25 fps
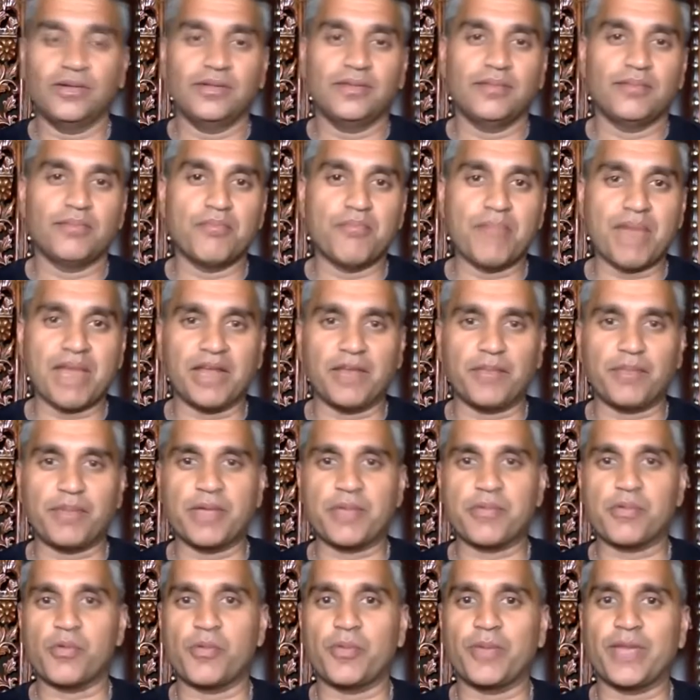Many
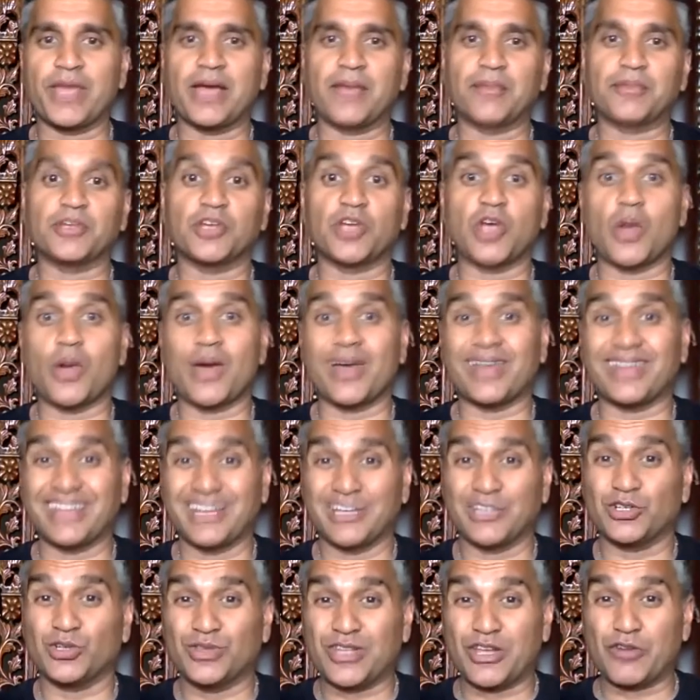people will be able to go out there and
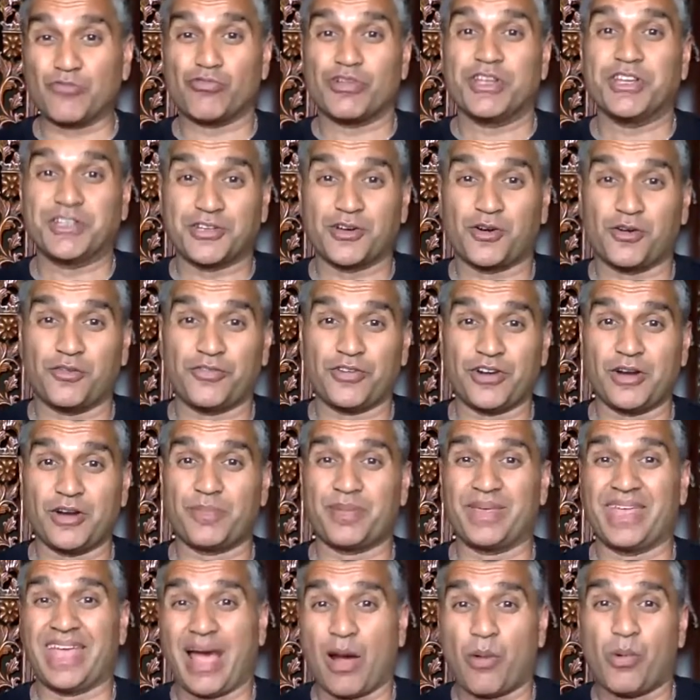do their retail
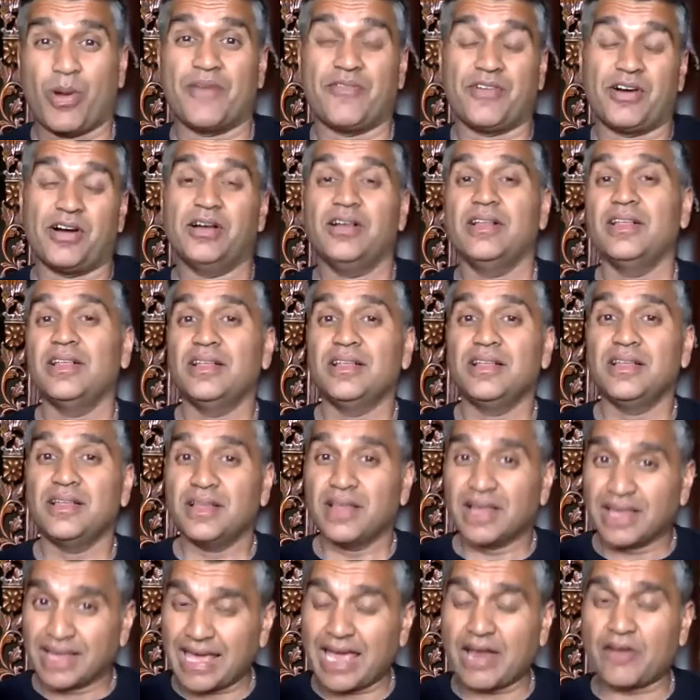therapy. However,
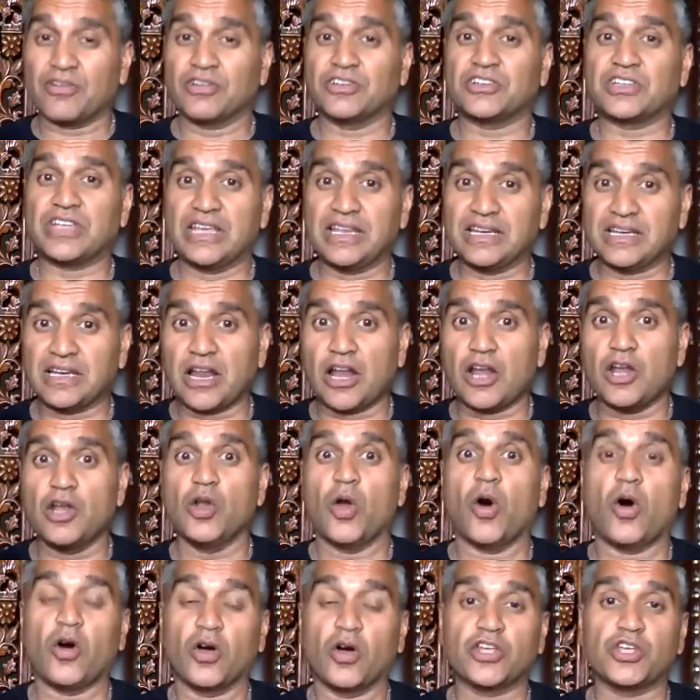guaranteed
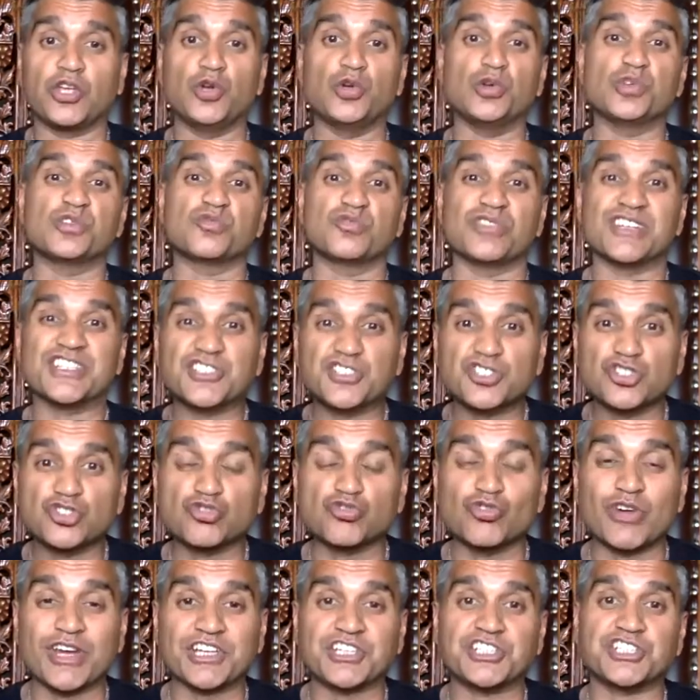long queues,
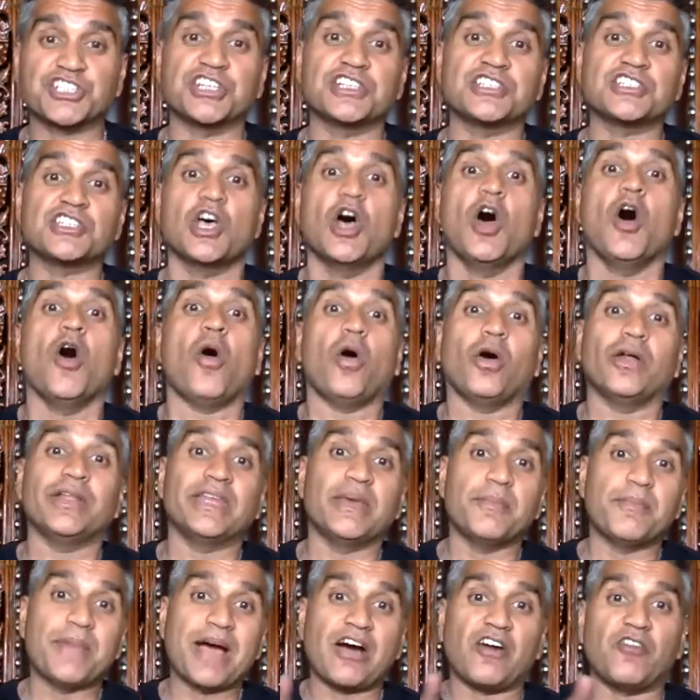restrictions on the
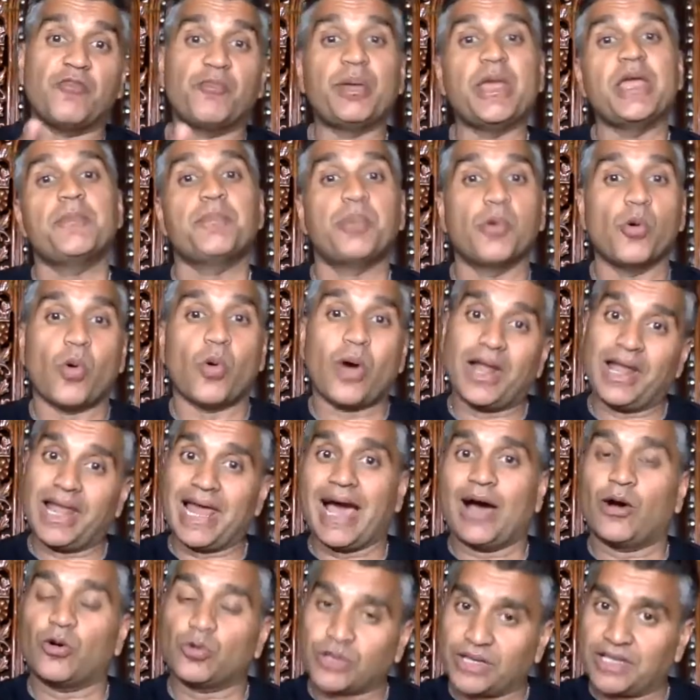amount of people
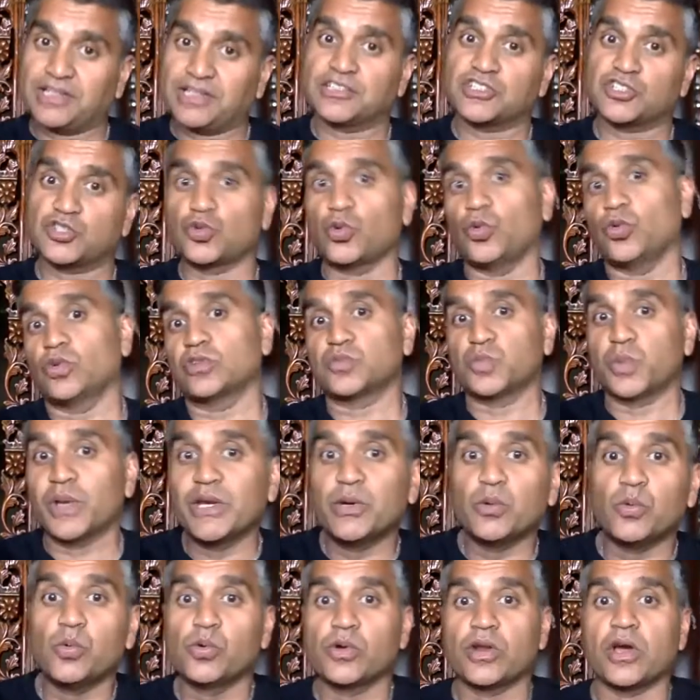allowed in stores. We
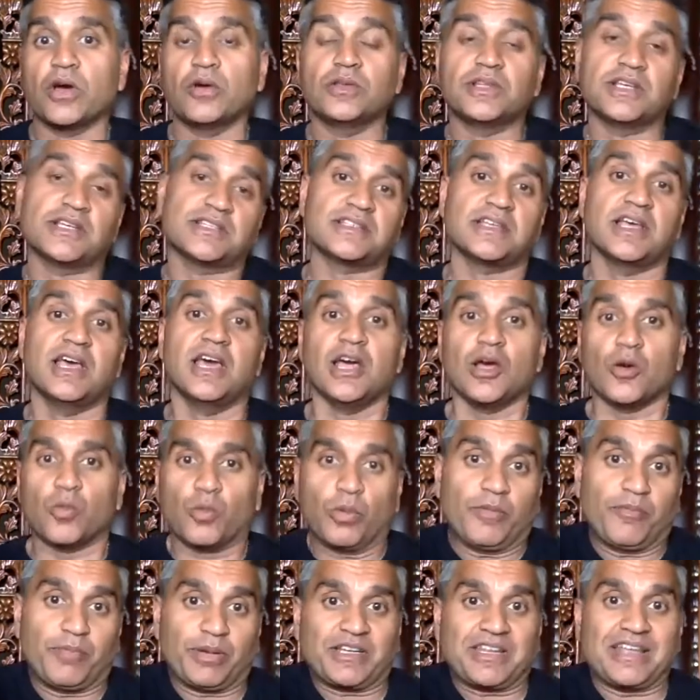all know this. We
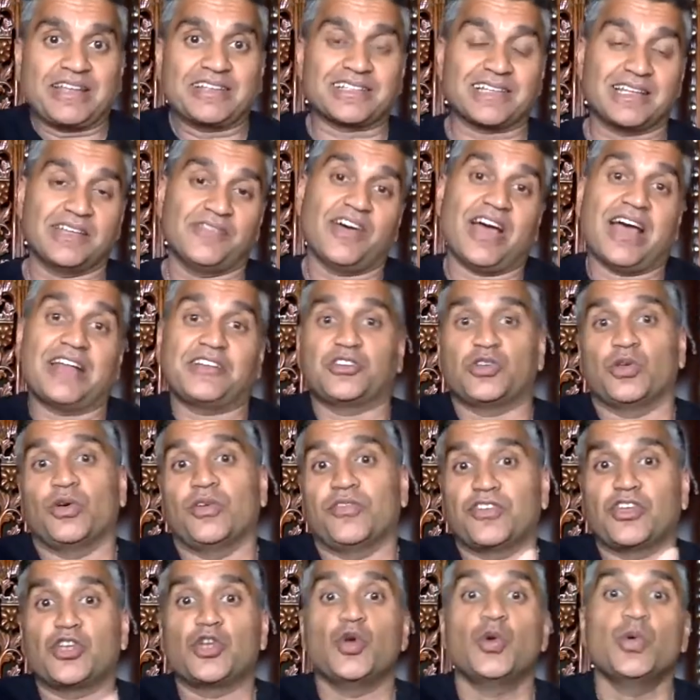potentially have had to have
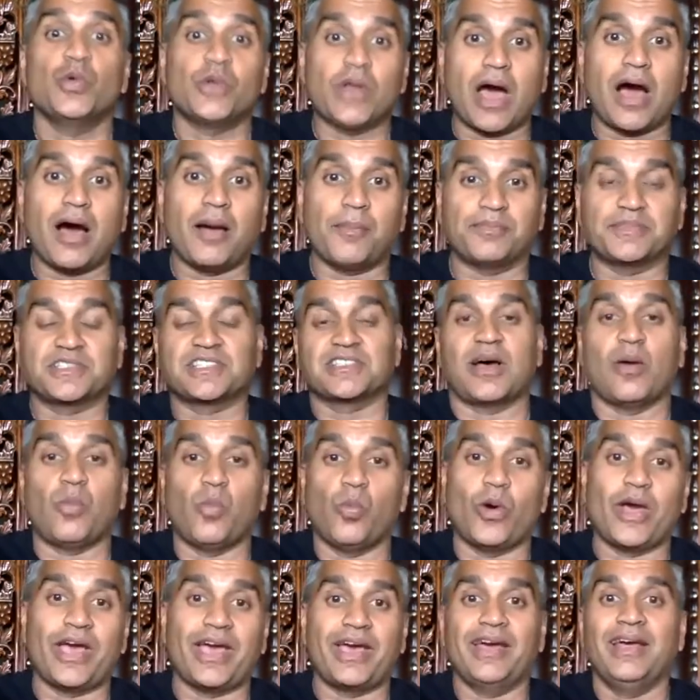queued up
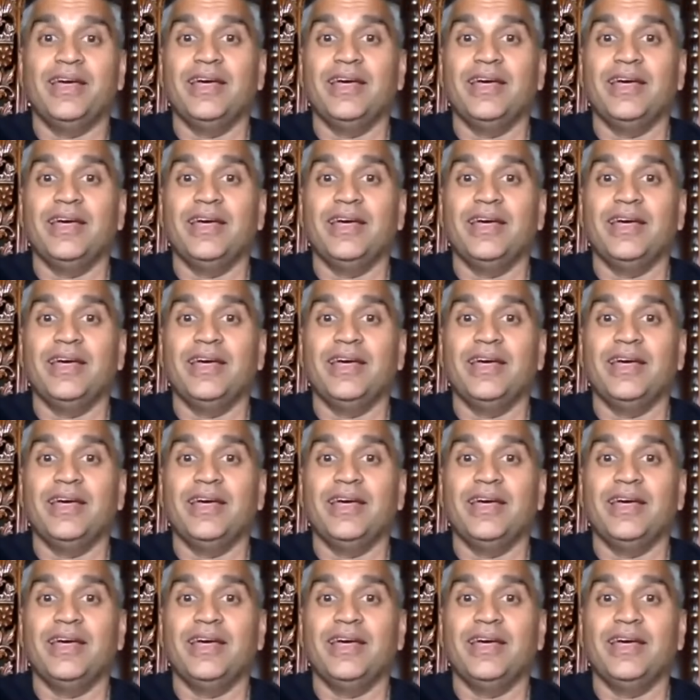somewhere